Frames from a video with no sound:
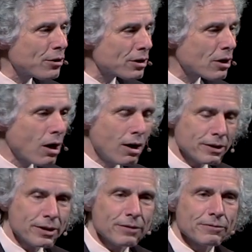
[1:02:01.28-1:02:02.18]
our
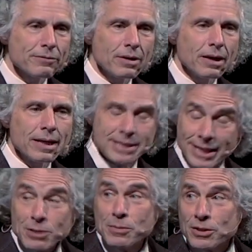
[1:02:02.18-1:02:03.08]
cognitive
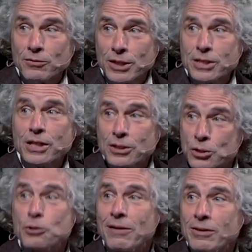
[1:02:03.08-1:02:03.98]
assessment of risk
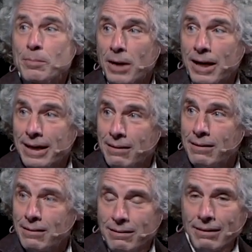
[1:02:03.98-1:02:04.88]
is driven by
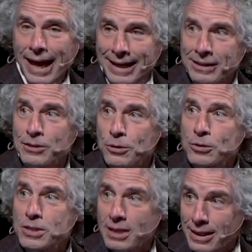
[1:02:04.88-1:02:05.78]

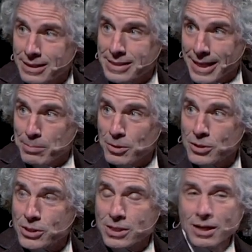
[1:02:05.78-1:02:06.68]
anecdotes and
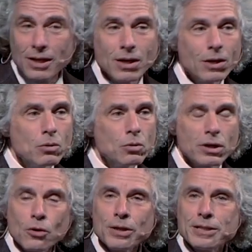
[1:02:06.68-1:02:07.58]
examples,
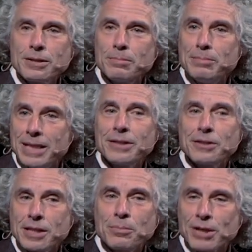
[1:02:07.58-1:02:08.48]
we're going to be
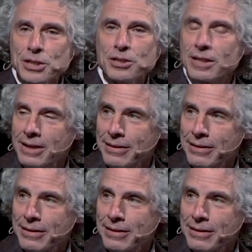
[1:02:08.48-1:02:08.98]
under the impression that